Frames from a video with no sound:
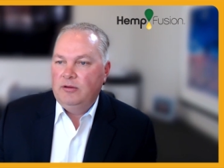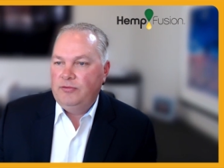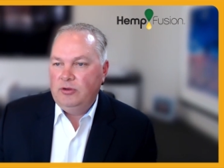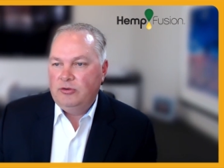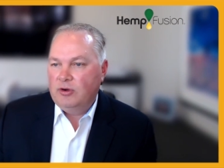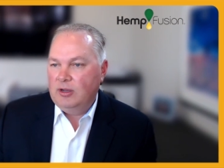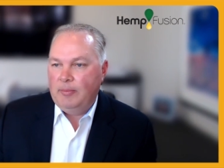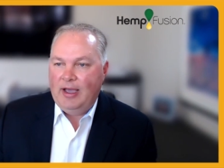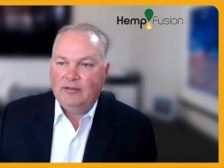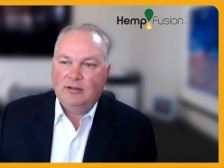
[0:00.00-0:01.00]
food, drug,
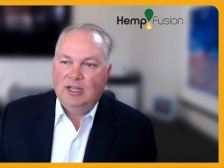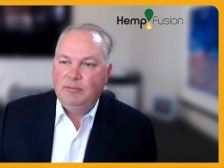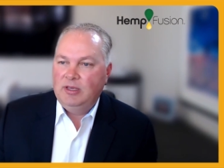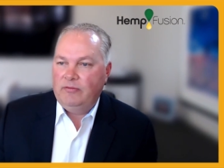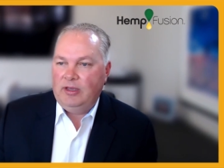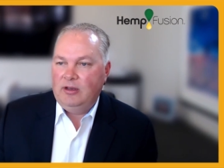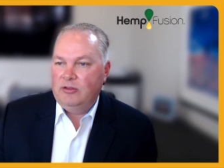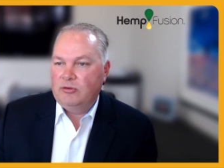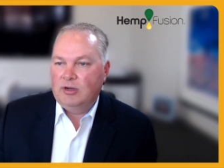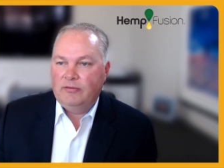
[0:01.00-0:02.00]
mass club,
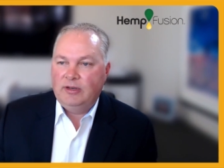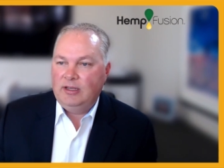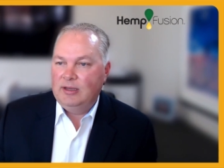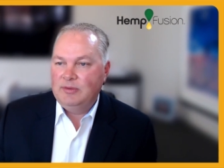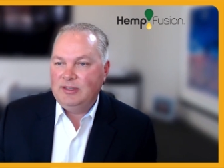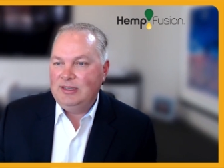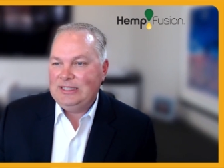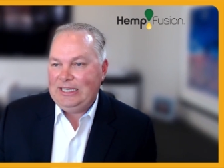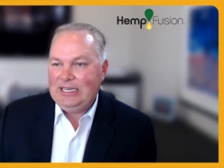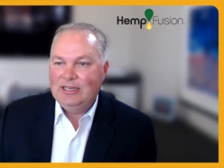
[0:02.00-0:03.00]
convenience, or
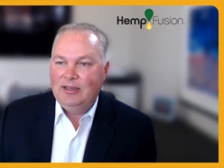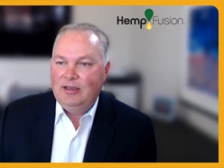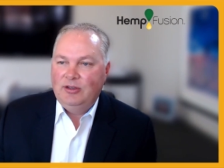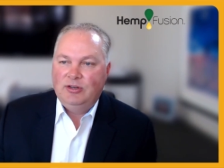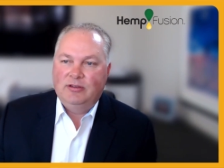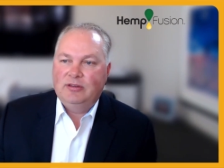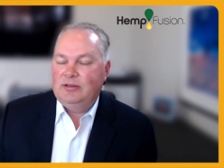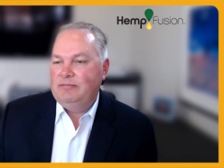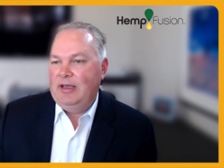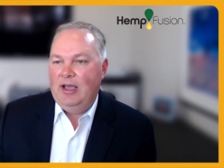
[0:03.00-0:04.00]
FDMCC
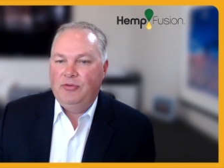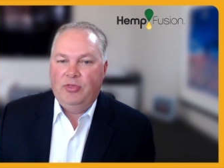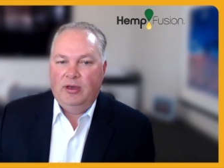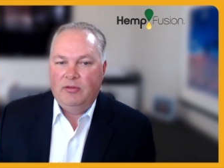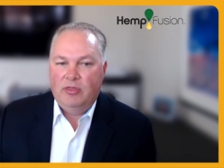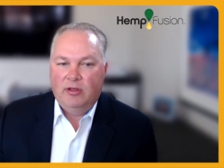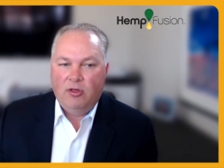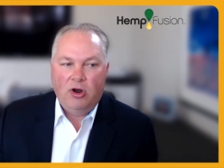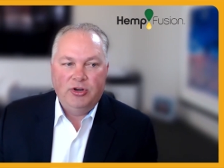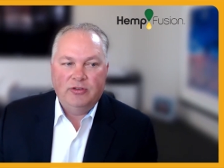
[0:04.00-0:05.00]
just has the, the
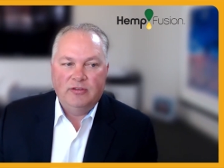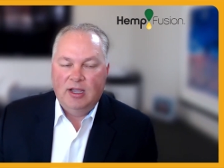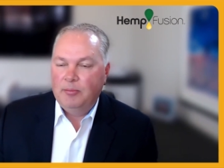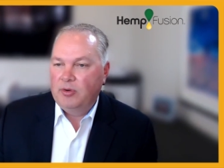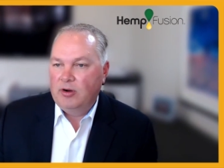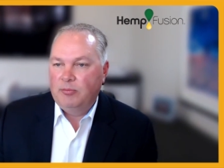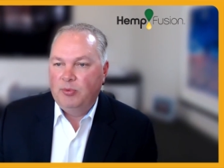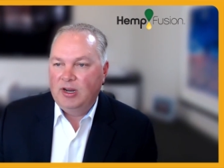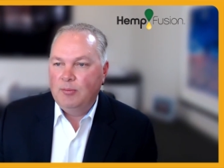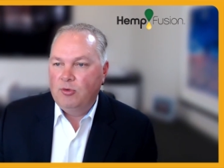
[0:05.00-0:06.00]
largest number of
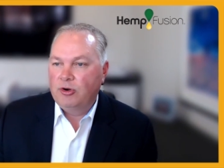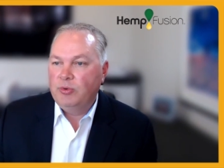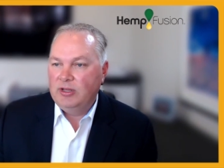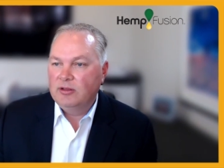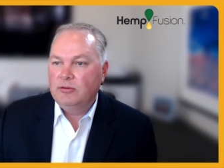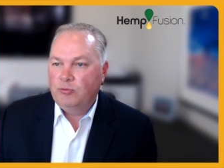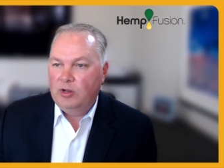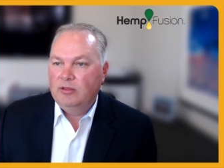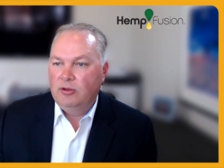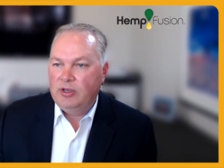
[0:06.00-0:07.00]
brick and mortar retail
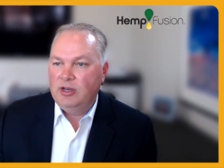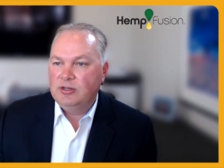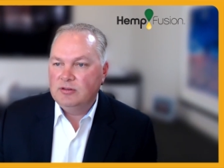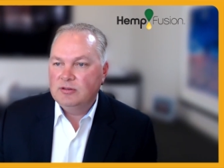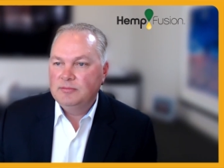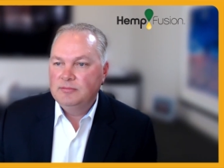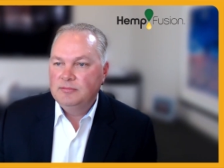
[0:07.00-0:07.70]
locations.